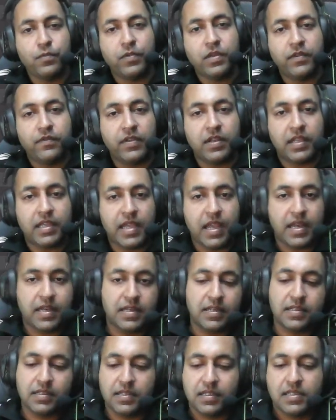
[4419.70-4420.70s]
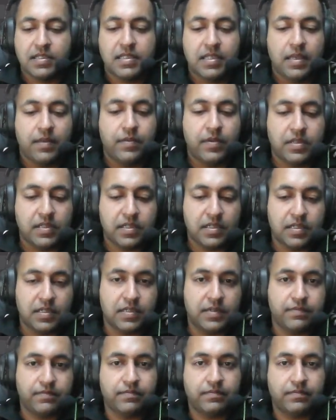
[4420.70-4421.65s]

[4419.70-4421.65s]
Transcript: we will get the same result.